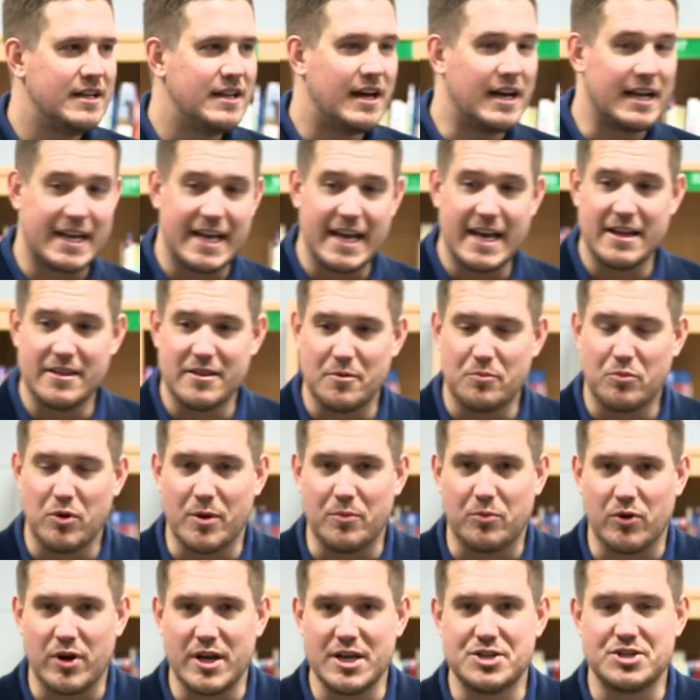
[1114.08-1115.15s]
again, the
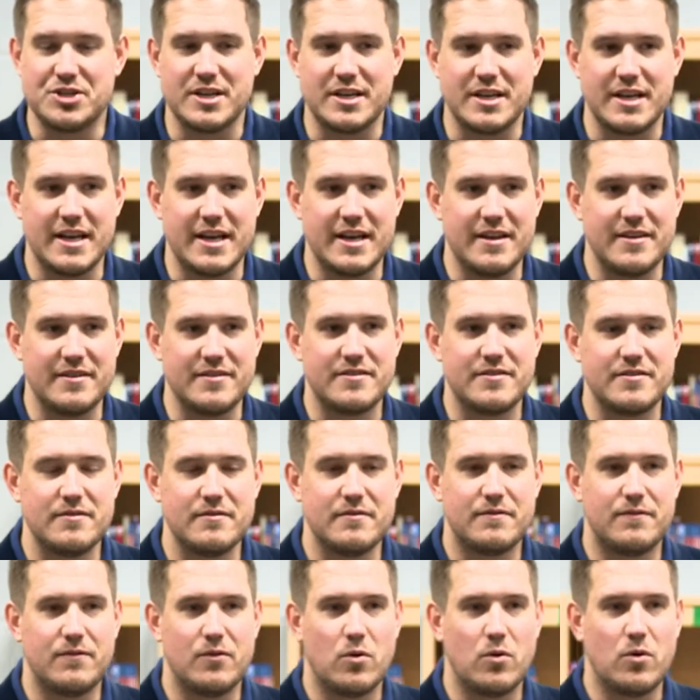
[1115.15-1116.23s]
preparation is
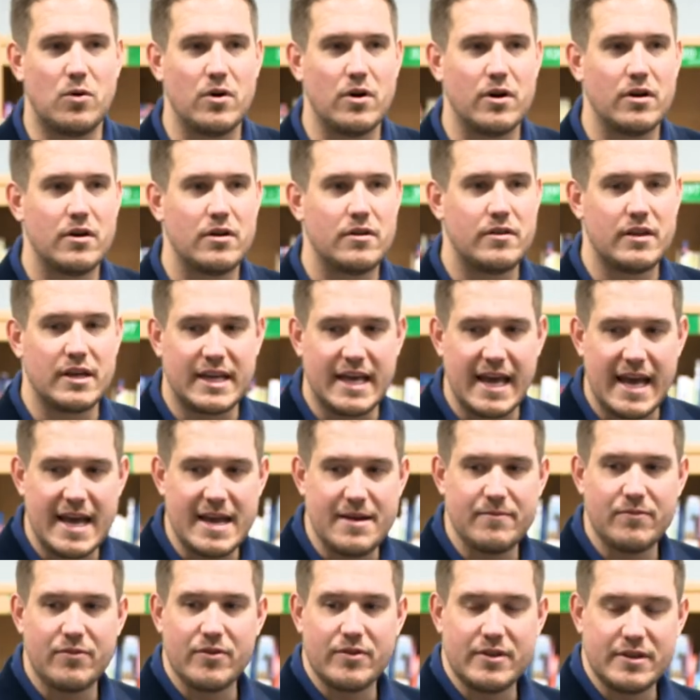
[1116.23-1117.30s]
for the
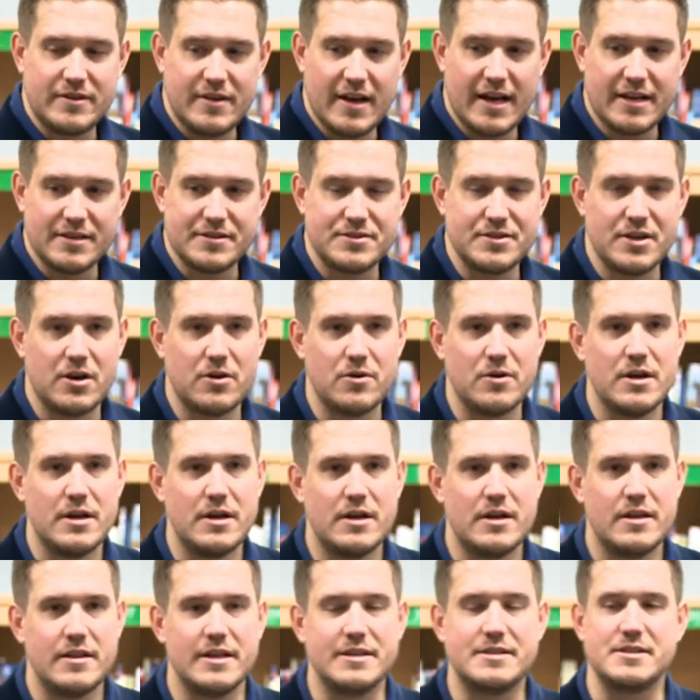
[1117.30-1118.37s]
game, for the test. So
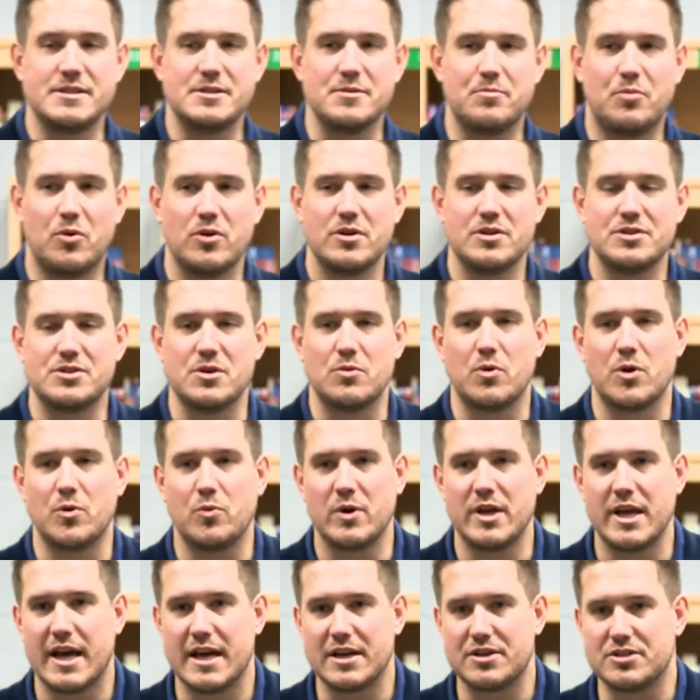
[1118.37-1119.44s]
this is important. So when
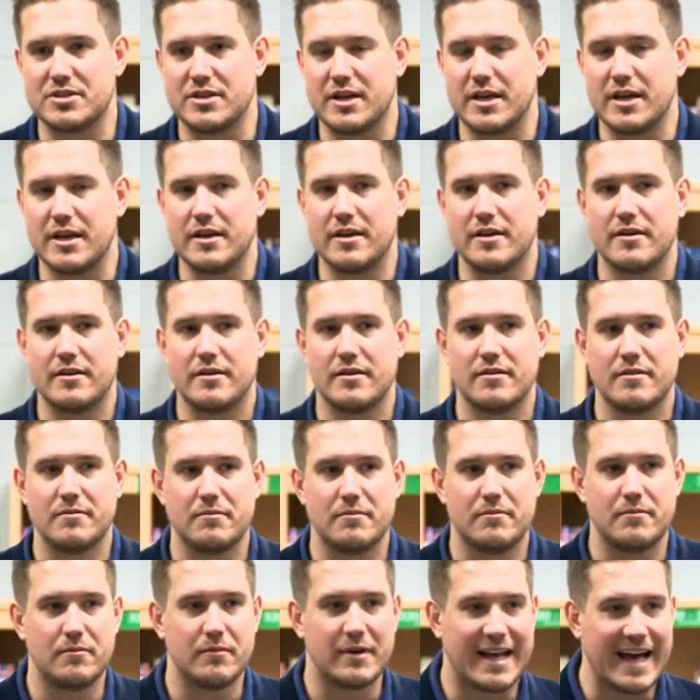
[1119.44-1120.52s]
we actually
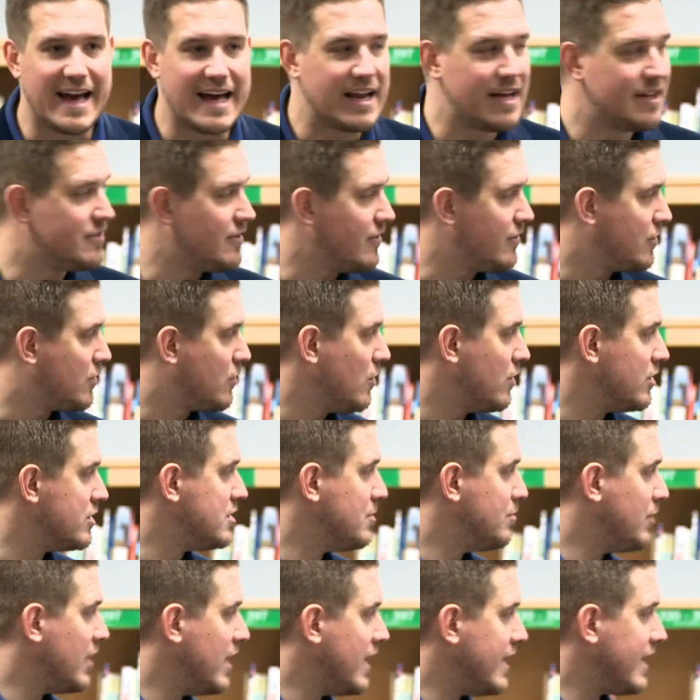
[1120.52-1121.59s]
got onto the court to
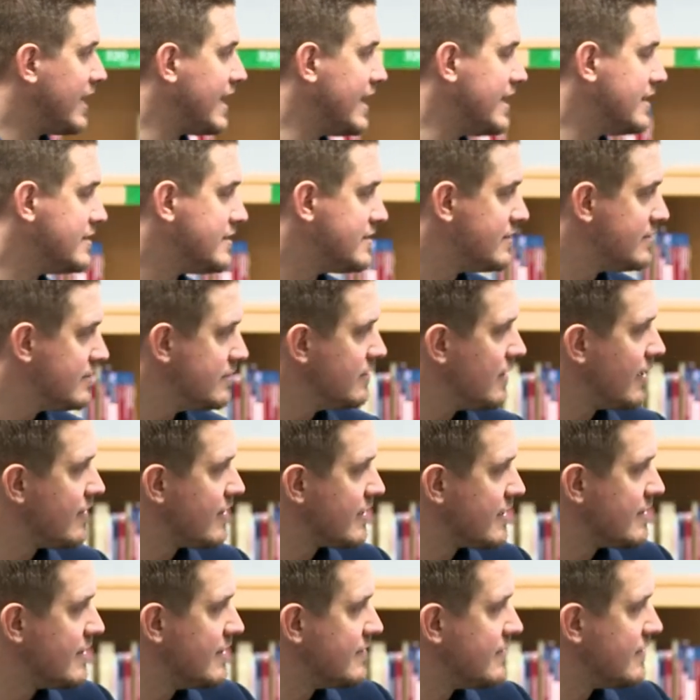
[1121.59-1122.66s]
play against, I
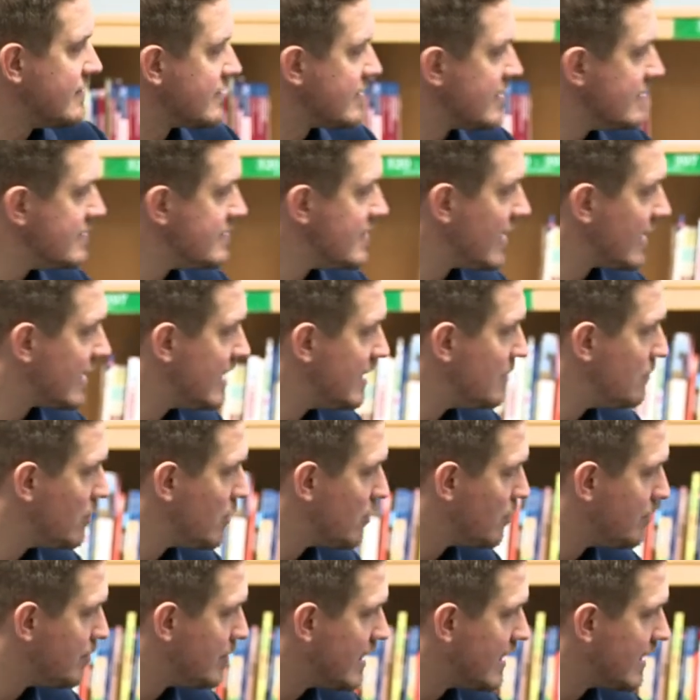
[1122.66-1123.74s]
think this is Kentucky we
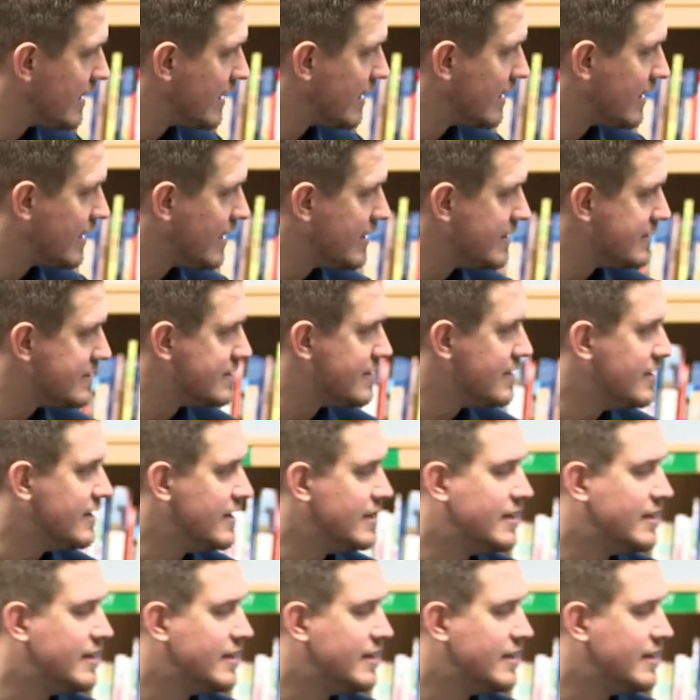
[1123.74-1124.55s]
were playing against.